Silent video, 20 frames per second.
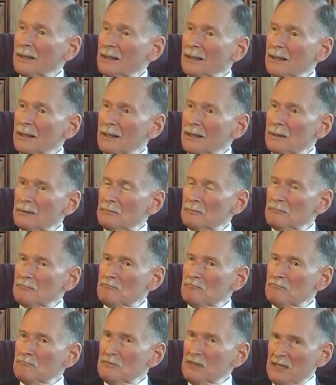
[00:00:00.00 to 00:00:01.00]

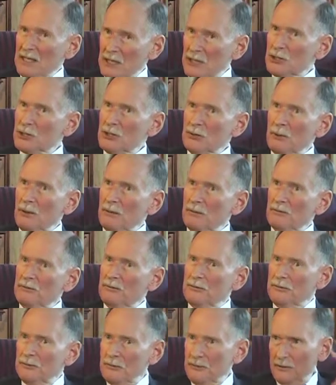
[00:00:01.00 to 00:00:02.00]
the issue
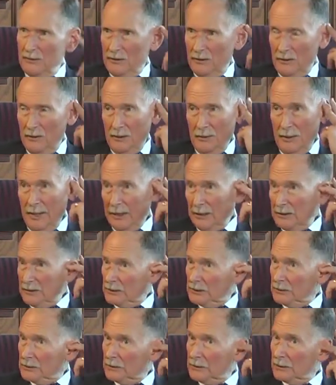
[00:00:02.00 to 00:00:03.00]
of the medical
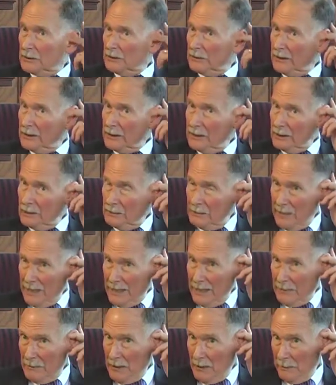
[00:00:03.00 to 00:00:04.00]
school curriculum
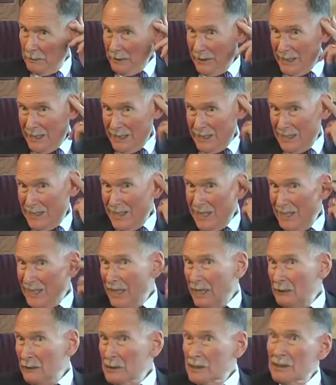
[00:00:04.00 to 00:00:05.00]
came up, and I said
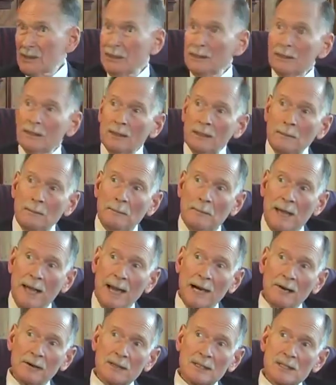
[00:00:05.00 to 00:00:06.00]
I was a little
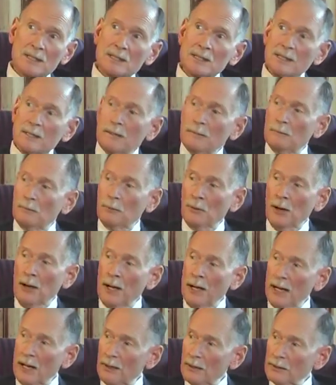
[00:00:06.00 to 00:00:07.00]
embarrassed that at
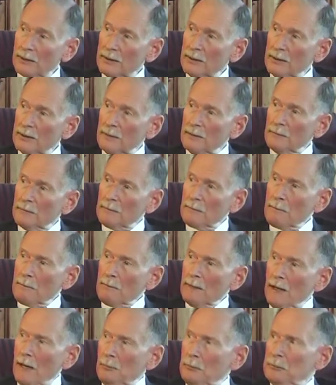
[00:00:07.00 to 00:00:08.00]
Brown,
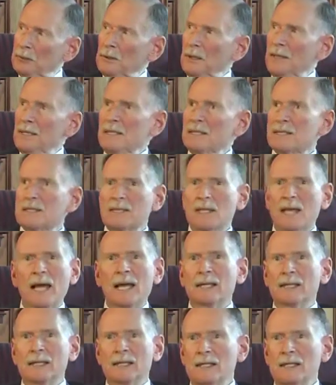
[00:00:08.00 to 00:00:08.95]
a place that